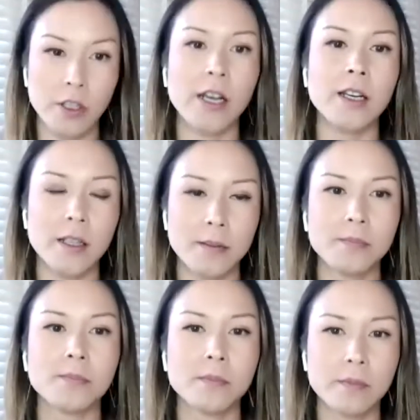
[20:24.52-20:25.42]
Good it's idea.
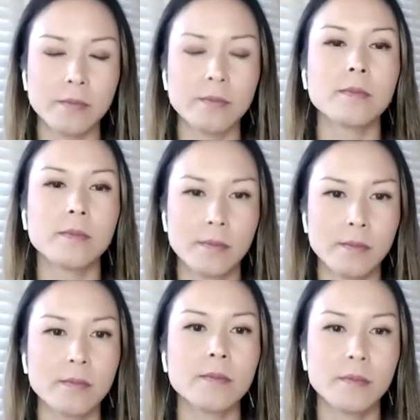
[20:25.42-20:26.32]
going to be for two
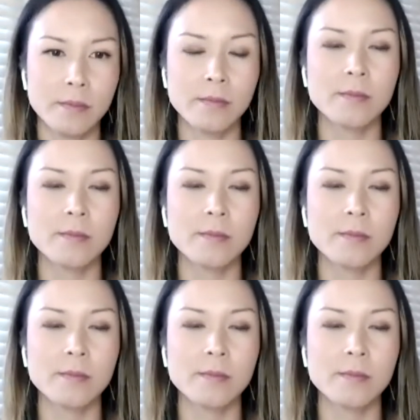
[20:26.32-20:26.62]
months or